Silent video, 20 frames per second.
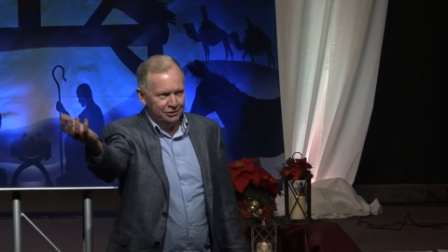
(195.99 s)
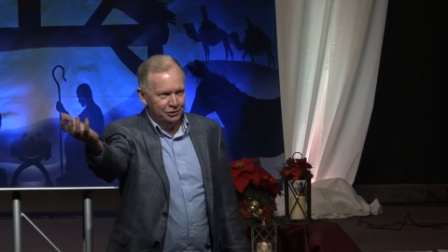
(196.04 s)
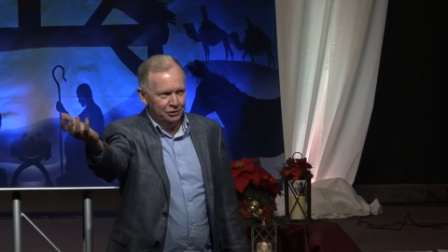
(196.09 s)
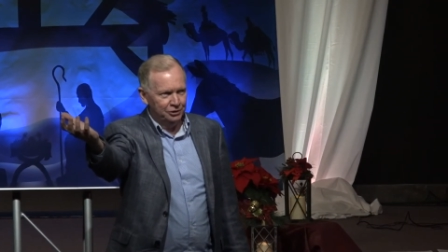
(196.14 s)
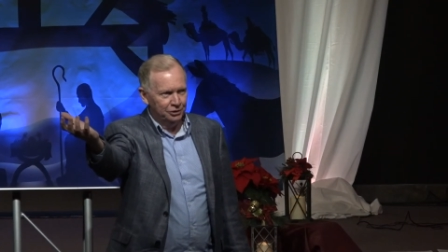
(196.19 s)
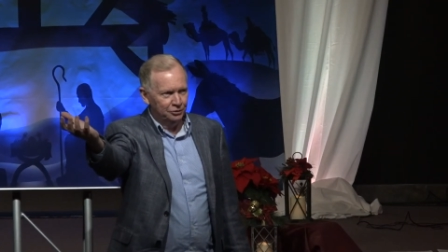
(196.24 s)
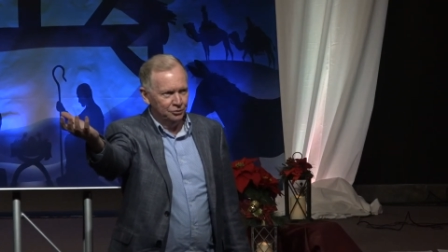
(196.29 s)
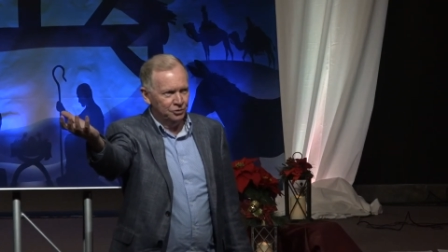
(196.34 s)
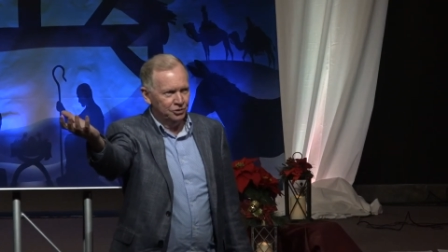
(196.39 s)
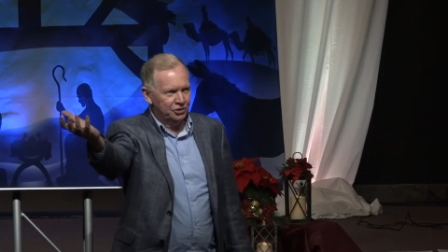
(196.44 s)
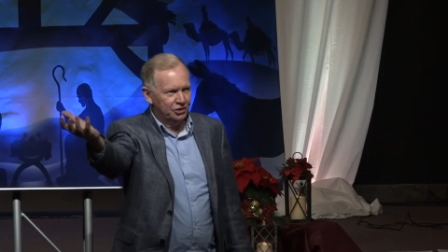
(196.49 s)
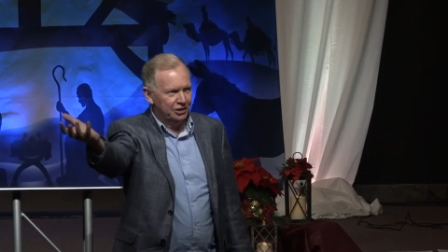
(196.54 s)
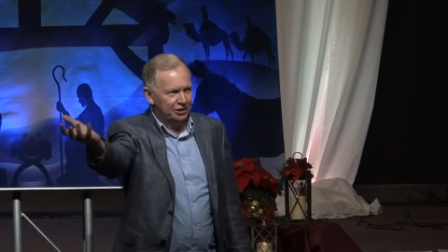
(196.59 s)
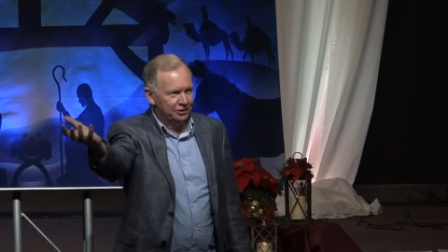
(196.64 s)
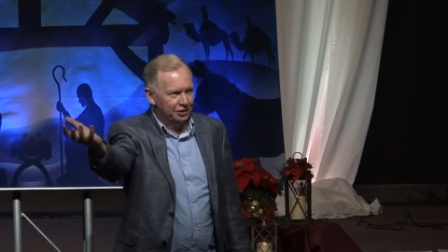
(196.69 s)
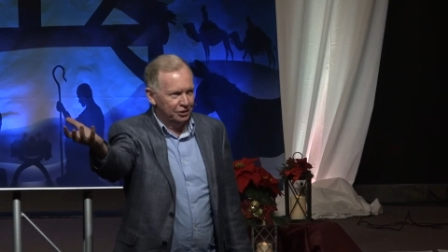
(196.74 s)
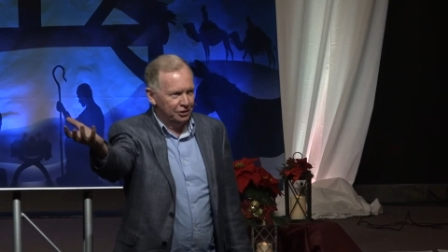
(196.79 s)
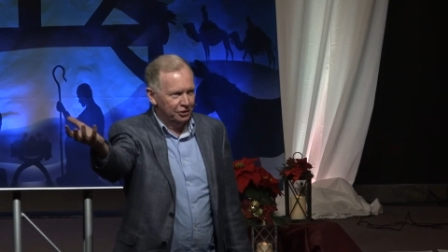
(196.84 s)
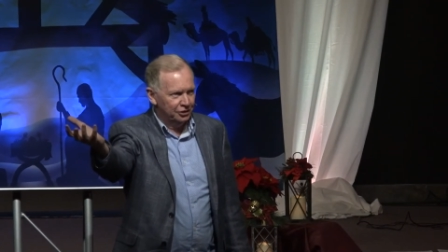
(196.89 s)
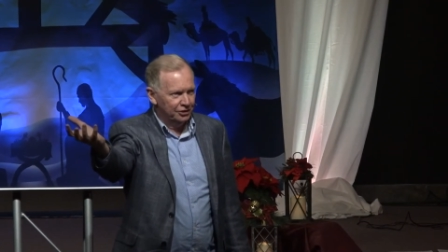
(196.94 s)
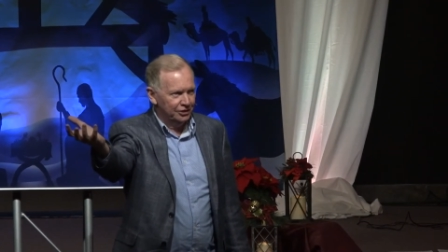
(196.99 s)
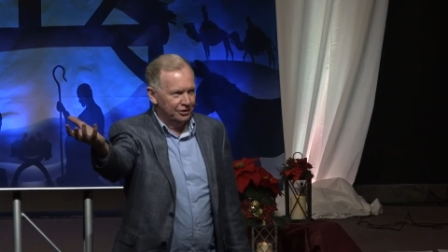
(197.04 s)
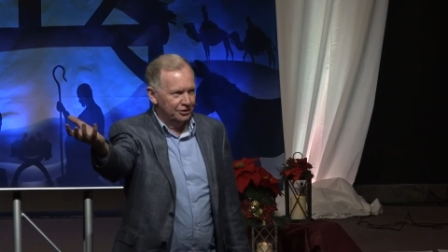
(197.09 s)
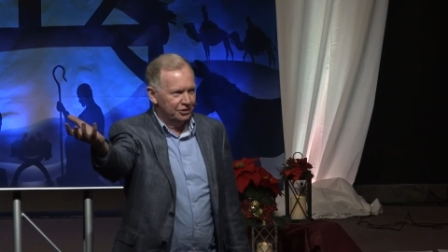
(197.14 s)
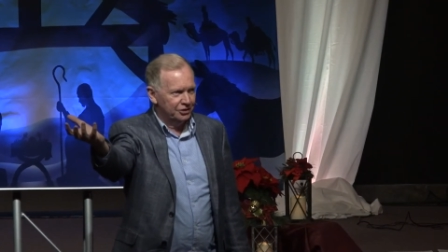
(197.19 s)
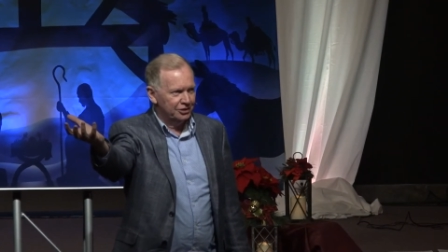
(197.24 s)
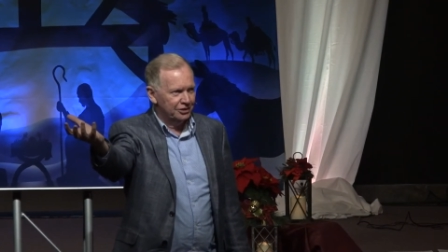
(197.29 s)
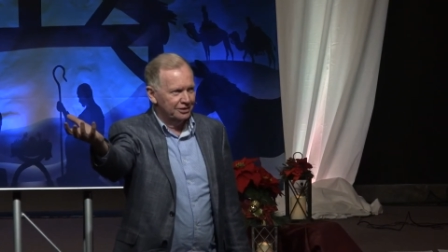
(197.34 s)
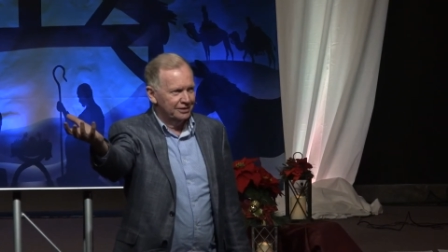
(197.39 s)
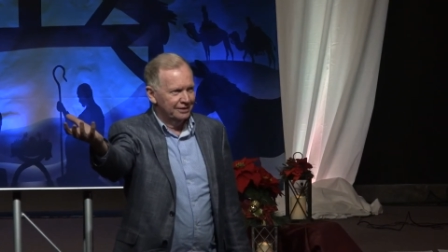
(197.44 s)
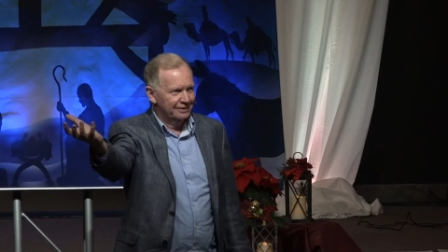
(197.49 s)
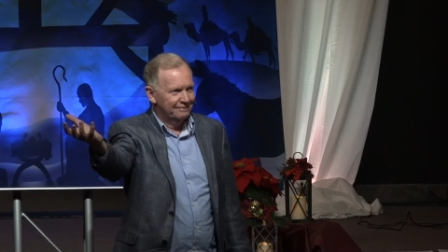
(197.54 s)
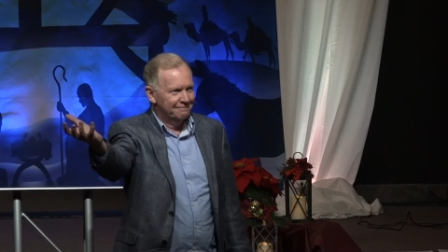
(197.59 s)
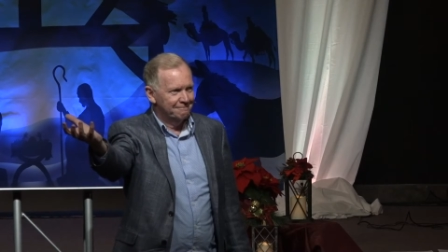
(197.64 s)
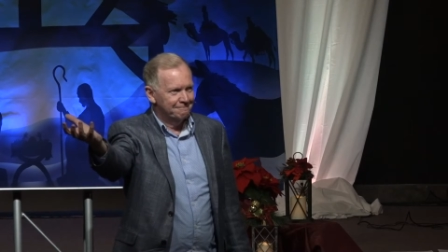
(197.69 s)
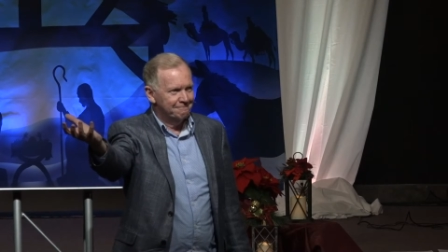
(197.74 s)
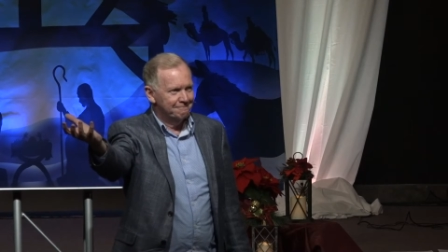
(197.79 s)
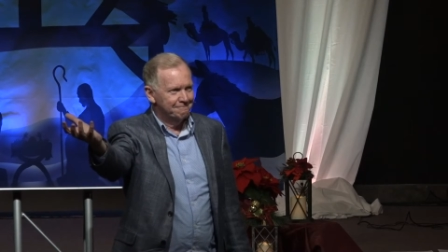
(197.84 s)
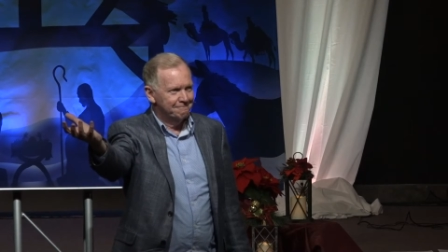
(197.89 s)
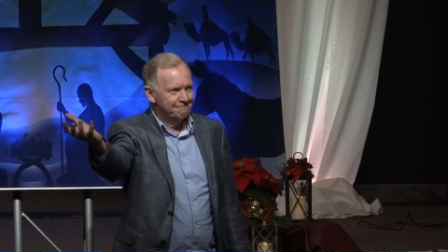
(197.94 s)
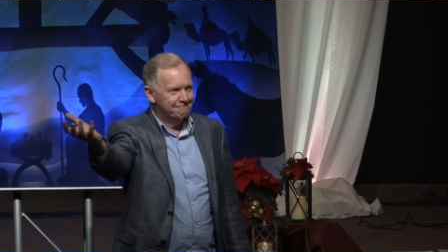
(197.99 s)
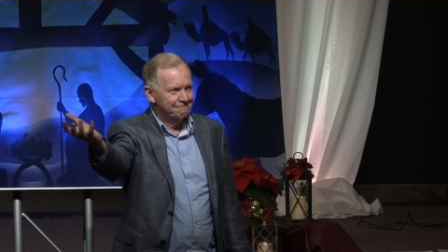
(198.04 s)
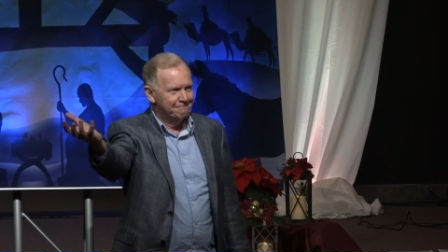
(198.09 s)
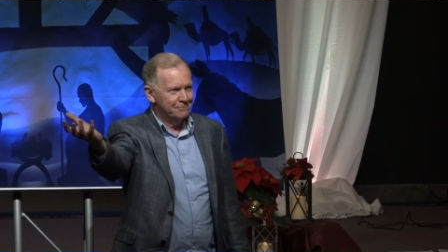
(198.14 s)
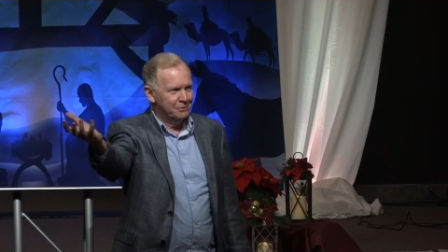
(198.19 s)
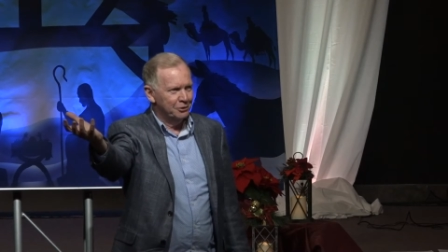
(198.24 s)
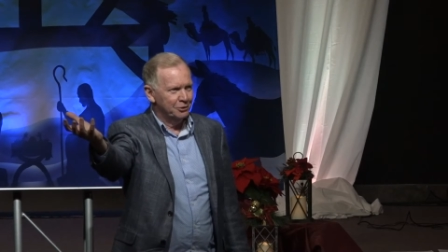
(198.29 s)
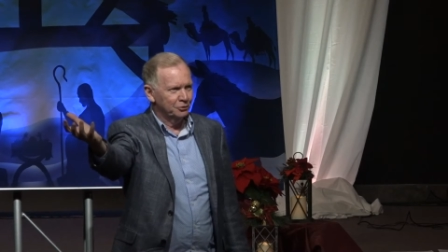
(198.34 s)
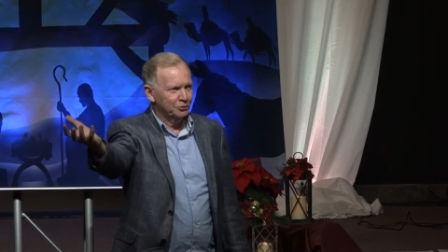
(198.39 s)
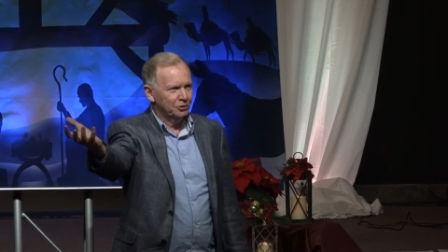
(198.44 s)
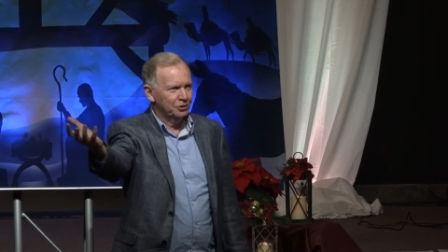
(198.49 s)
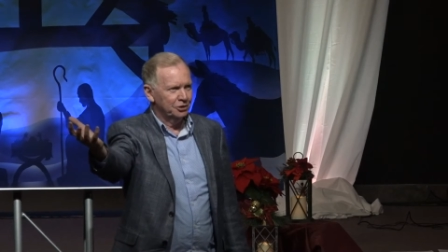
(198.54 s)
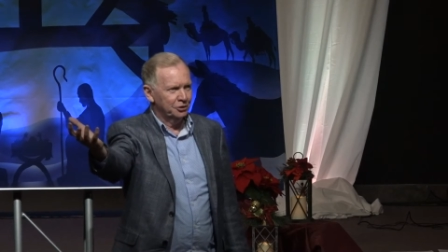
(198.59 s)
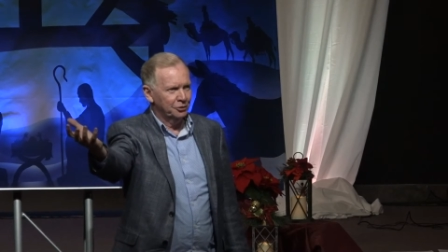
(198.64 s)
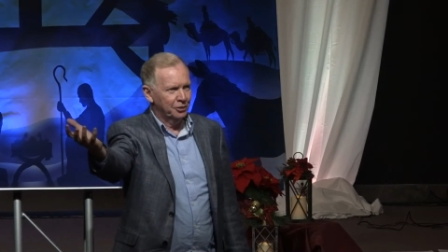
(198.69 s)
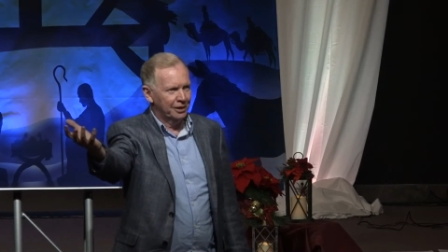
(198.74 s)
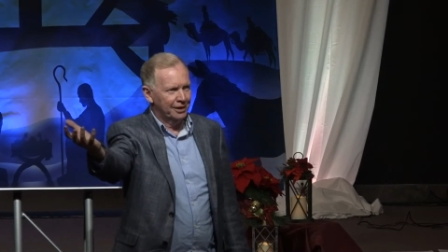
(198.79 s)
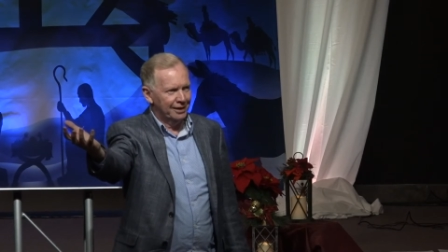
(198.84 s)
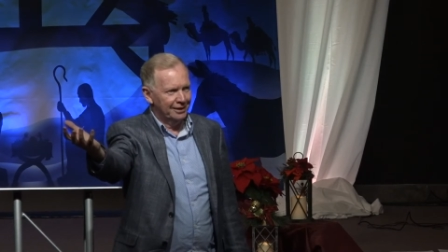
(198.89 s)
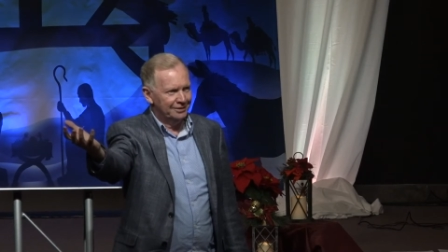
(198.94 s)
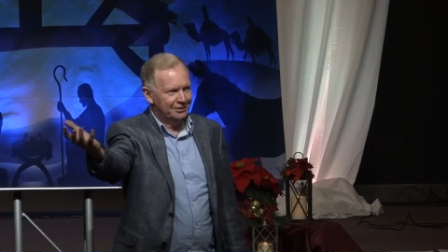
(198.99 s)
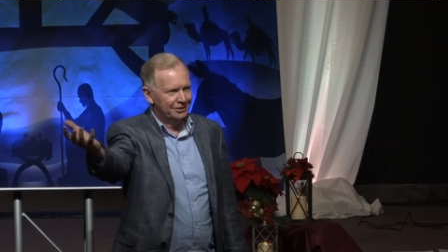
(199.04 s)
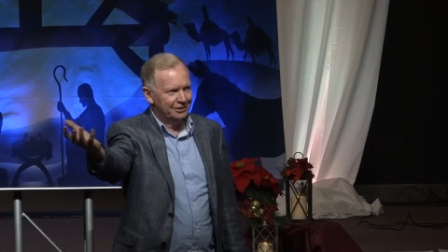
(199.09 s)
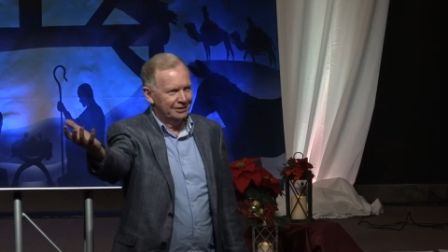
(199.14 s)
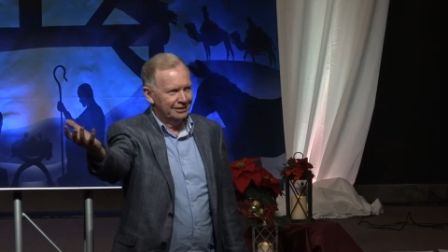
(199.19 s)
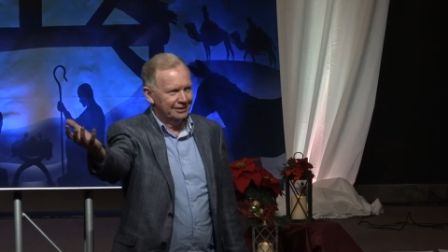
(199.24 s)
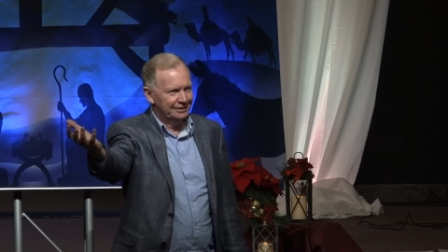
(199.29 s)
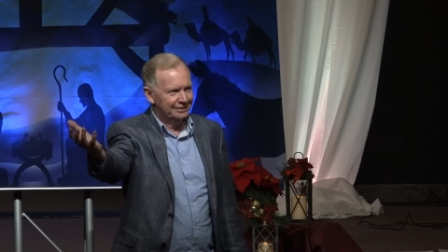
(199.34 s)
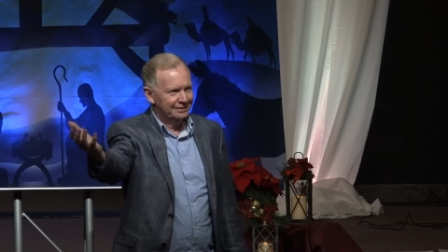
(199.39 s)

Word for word: You don't see the goodness. You don't see what I see.